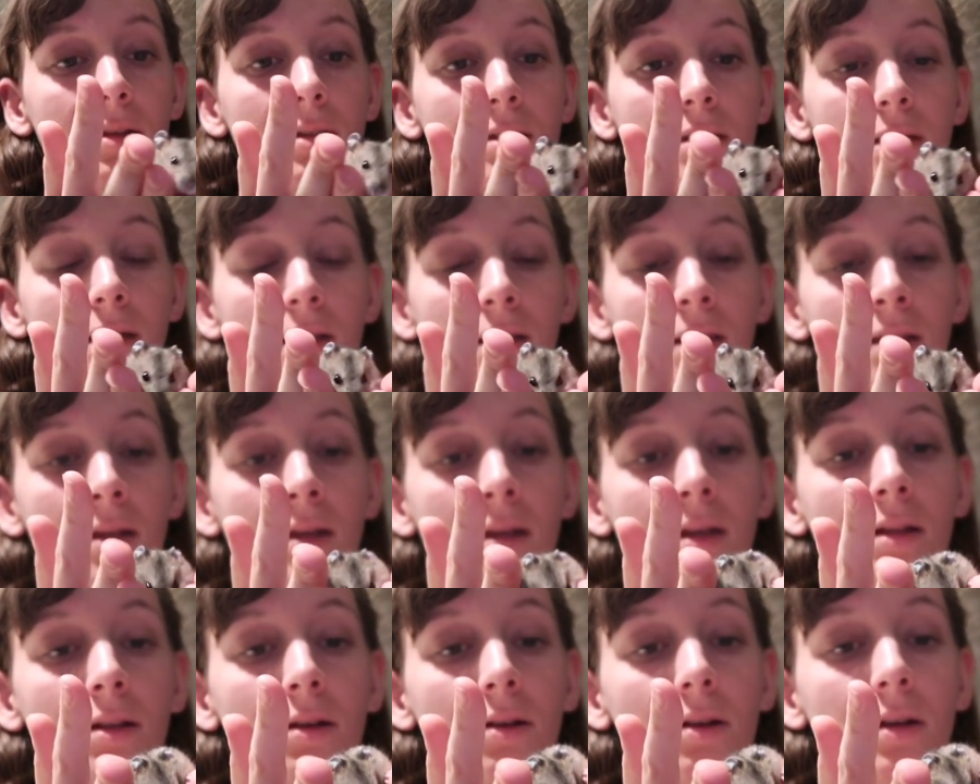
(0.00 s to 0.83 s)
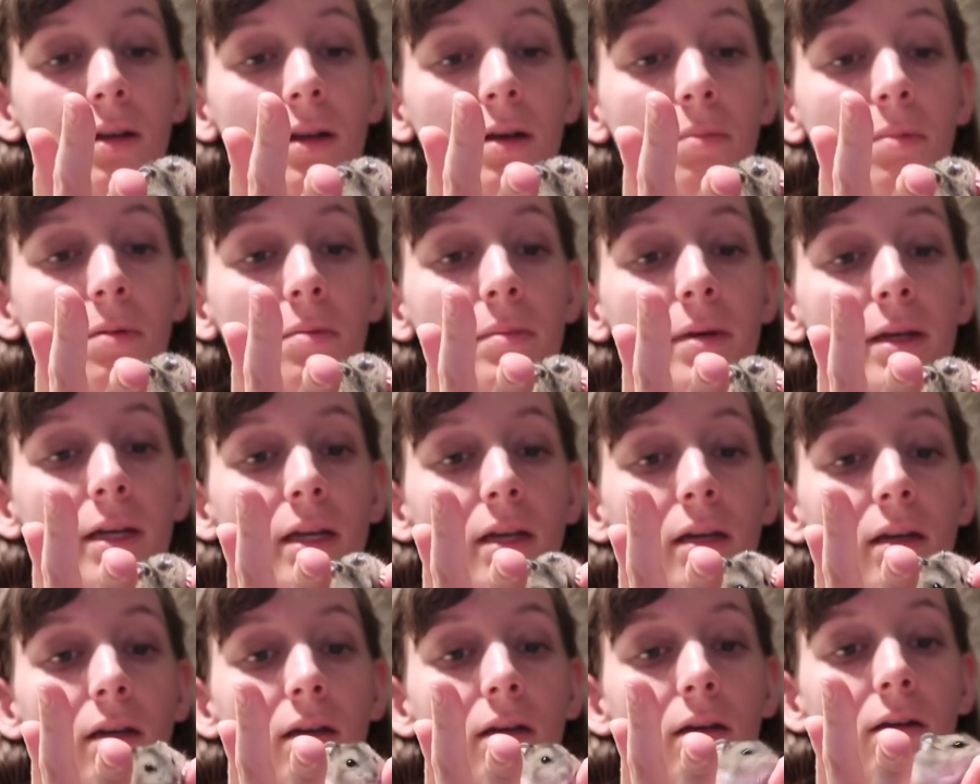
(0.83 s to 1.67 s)
sitting there looking up at
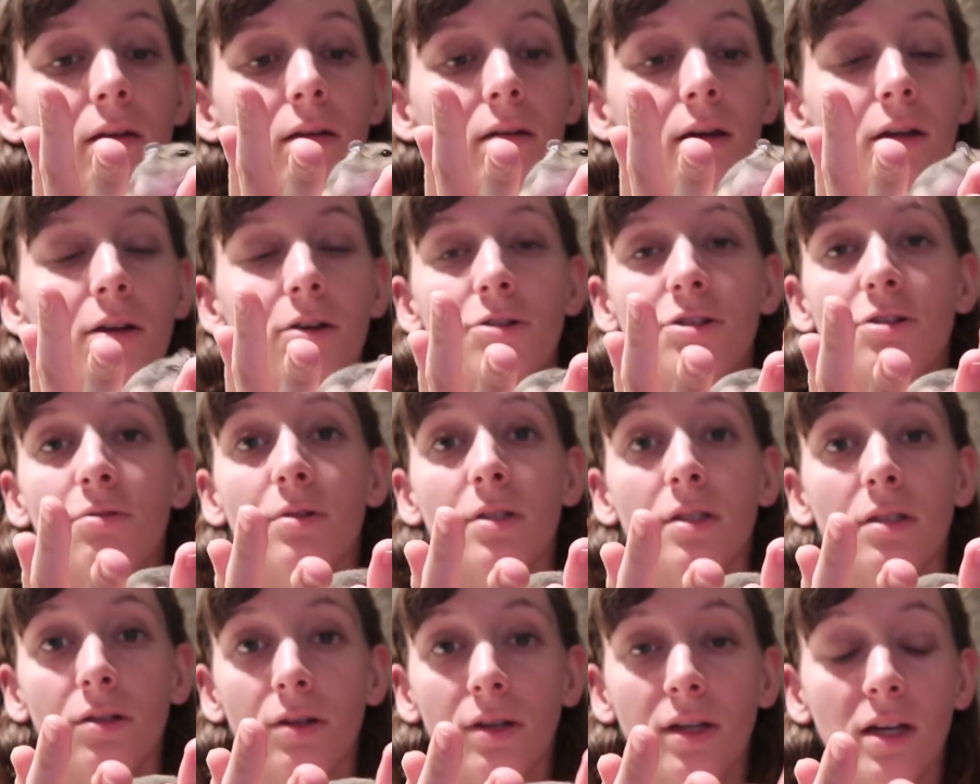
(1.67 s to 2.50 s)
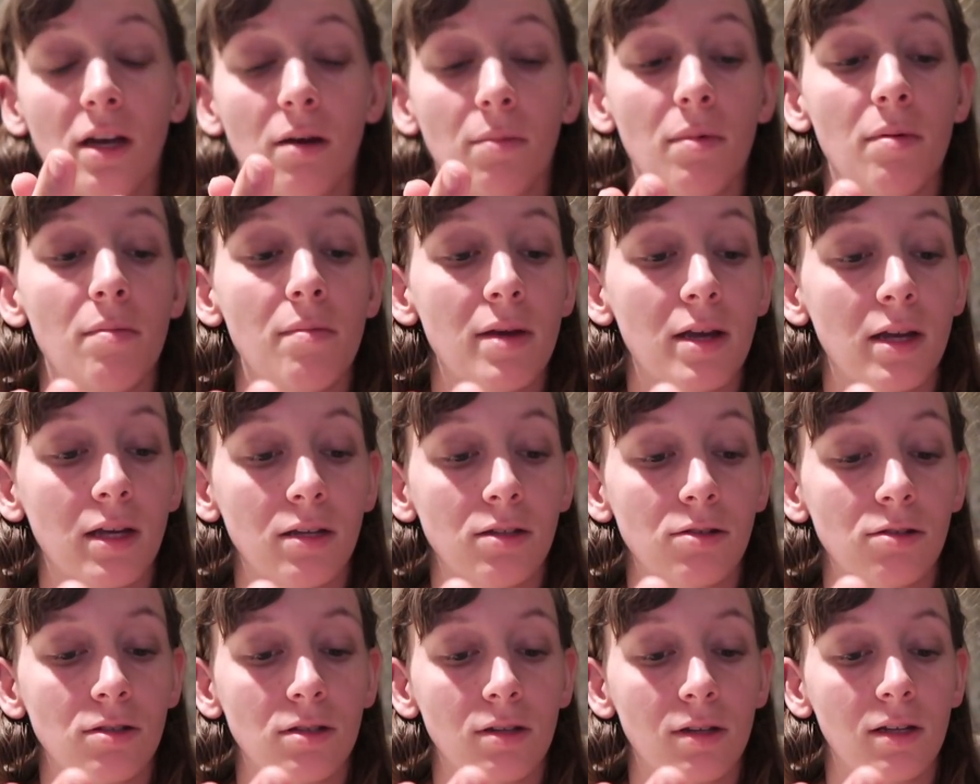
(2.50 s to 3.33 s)
me I know she wasn't looking up at me,
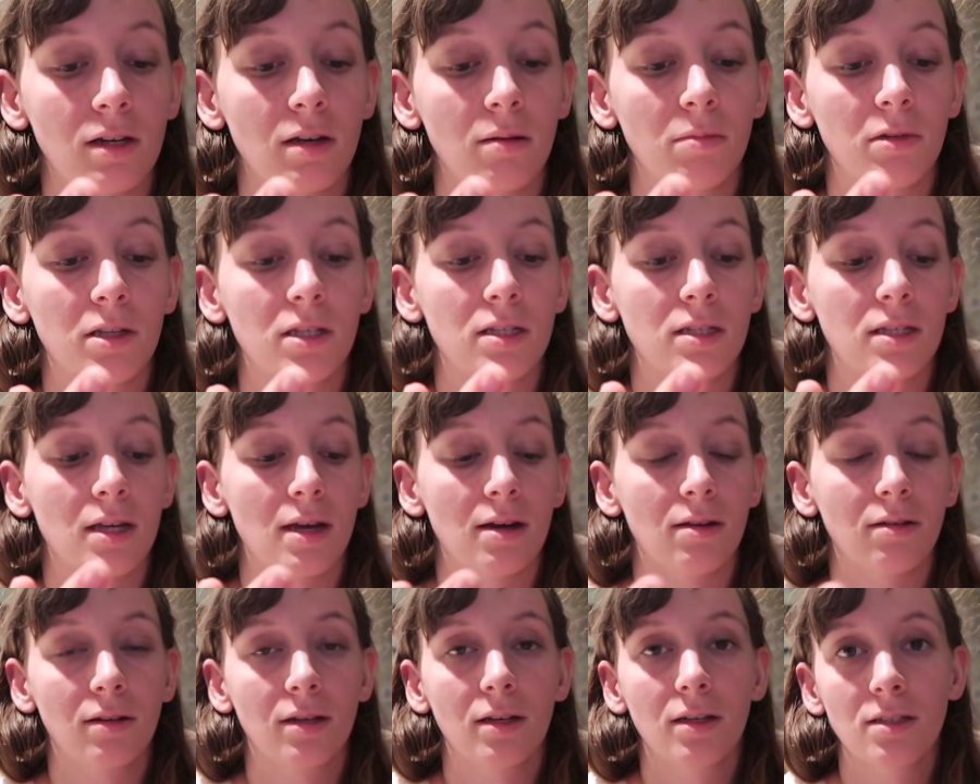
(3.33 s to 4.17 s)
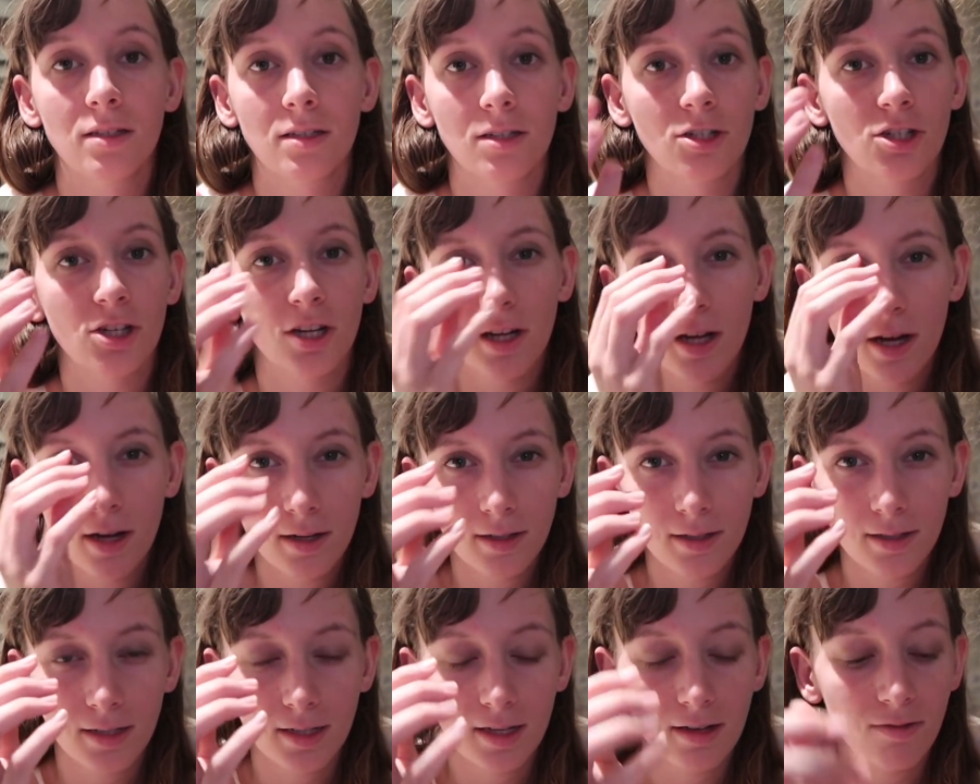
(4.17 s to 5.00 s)
she was looking up at the sound because she
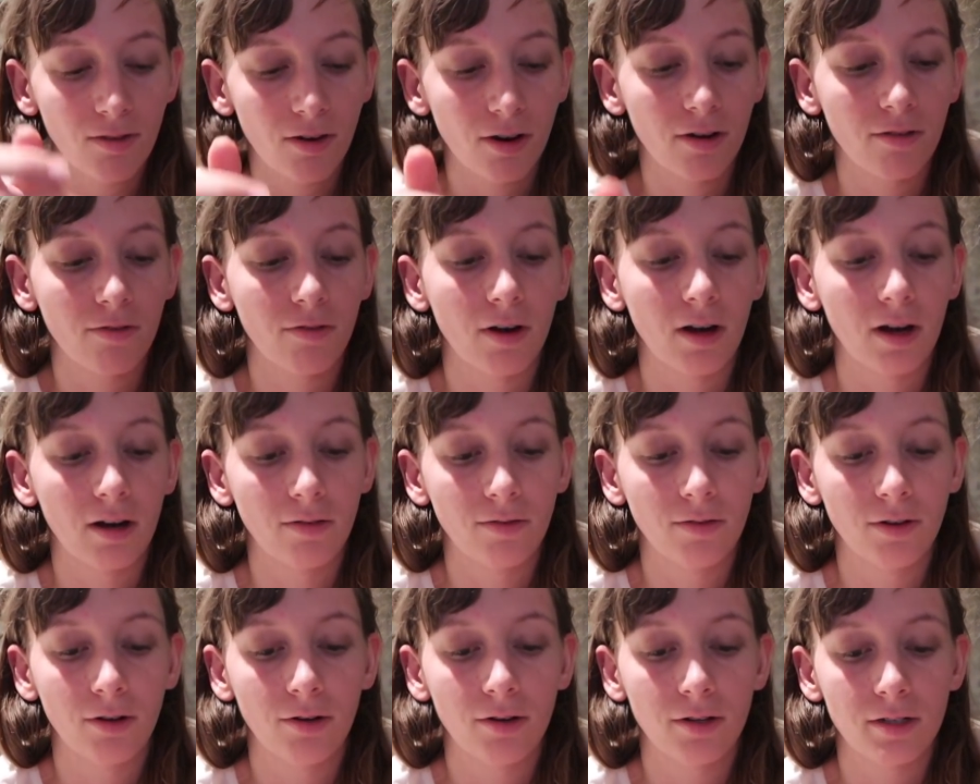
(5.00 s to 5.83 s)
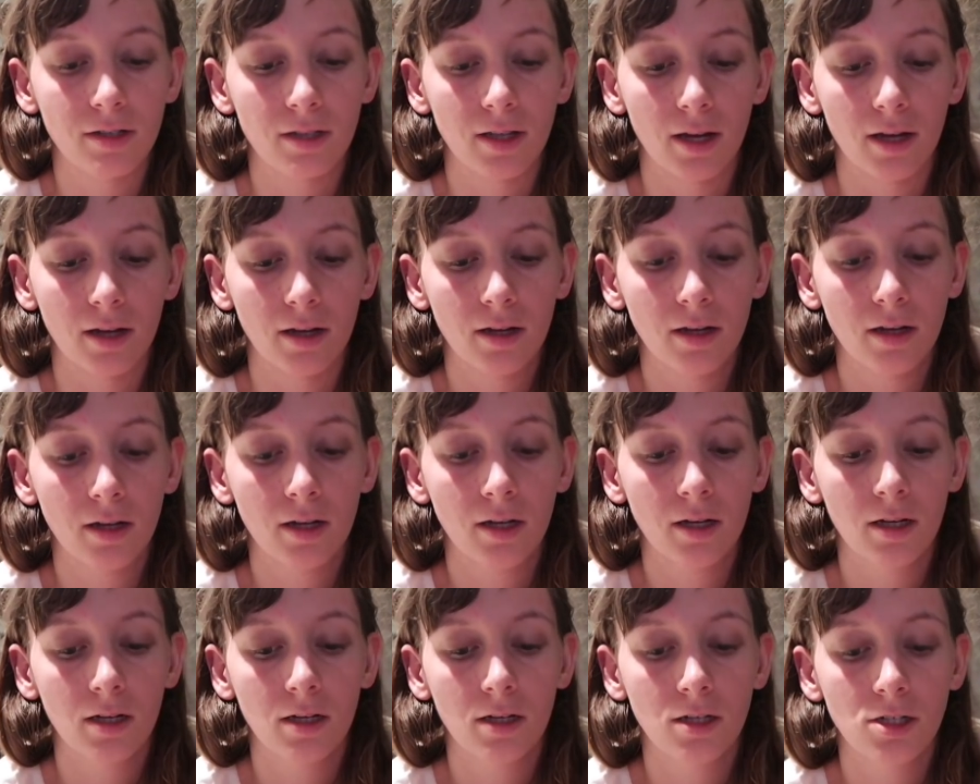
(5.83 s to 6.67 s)
can't see very far, I've noticed that.
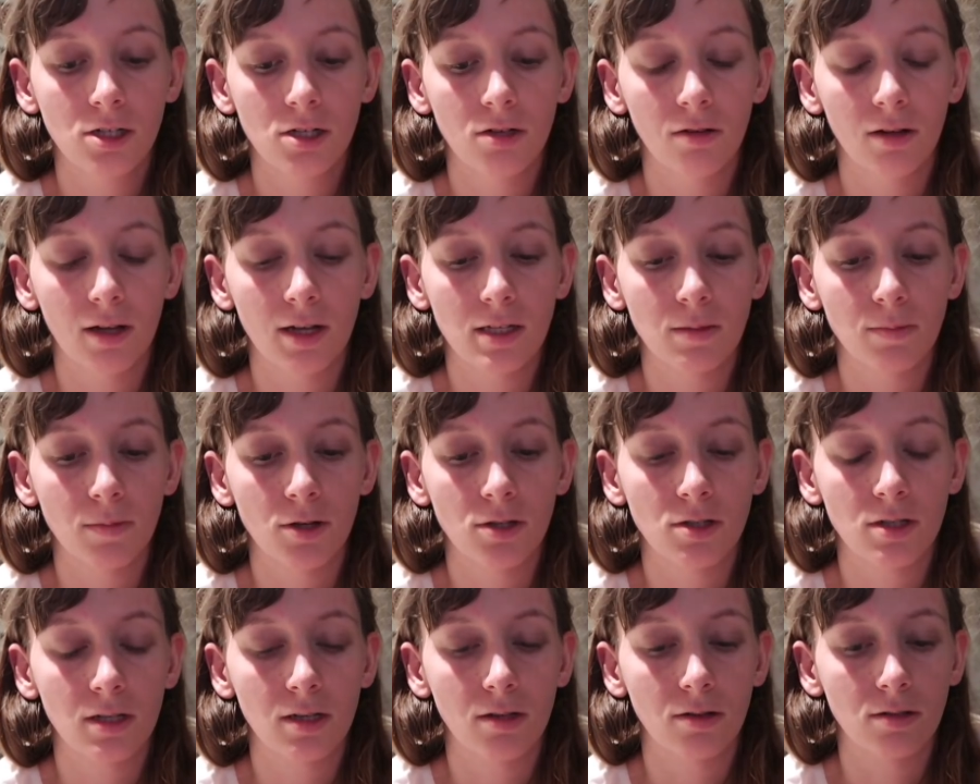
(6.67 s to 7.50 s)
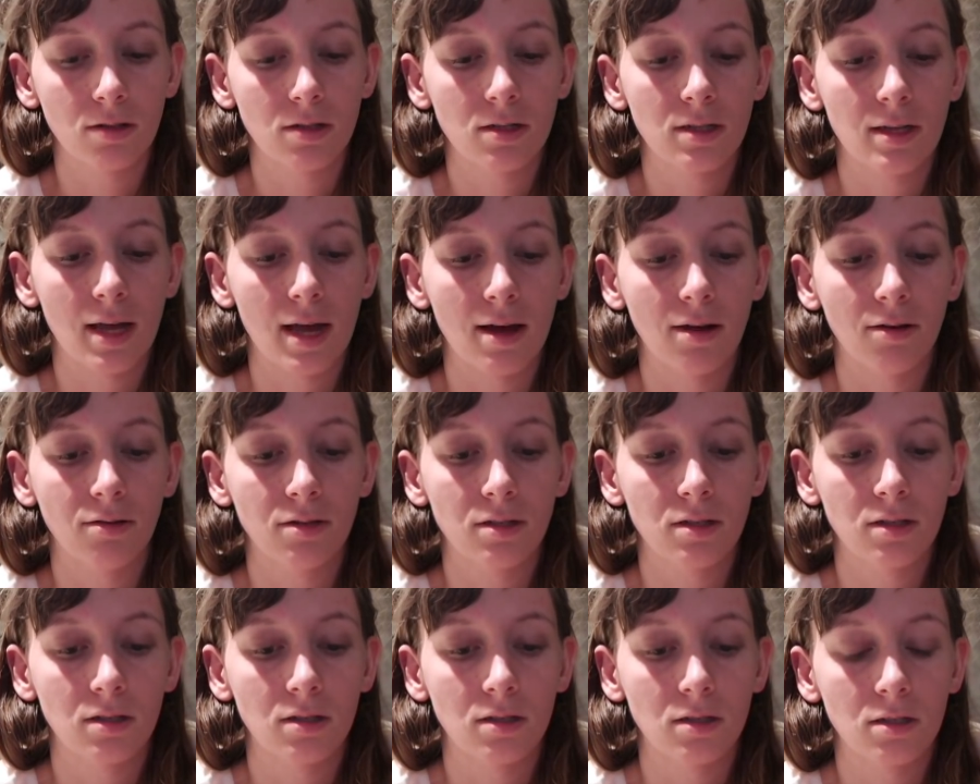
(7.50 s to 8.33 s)
She relies mostly on
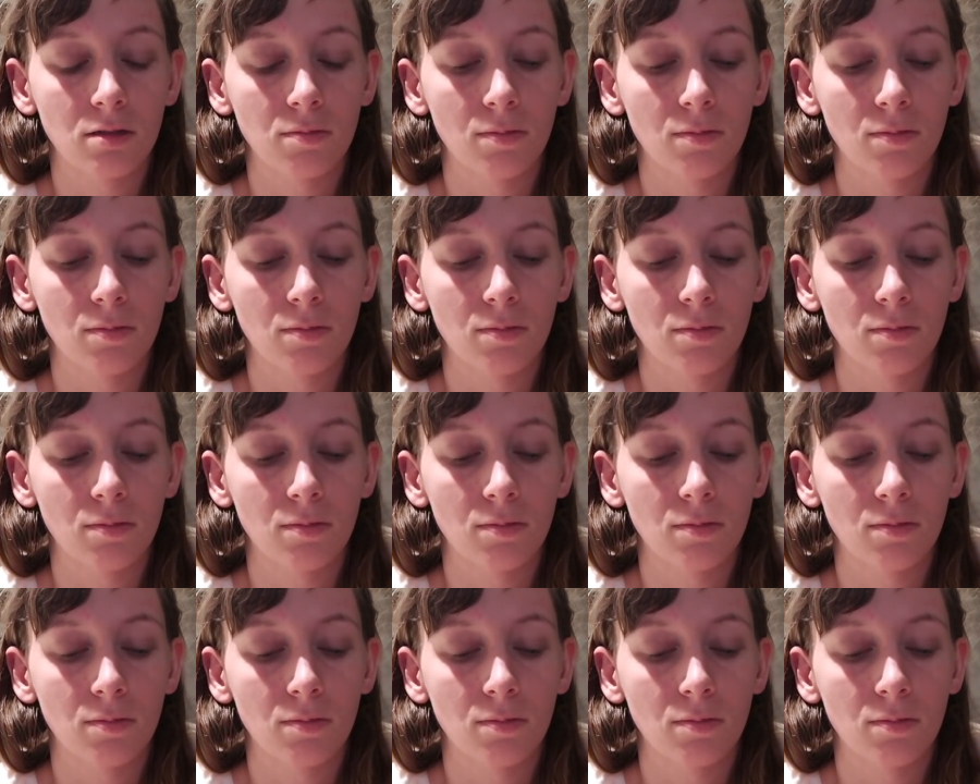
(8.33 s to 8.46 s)
sounds and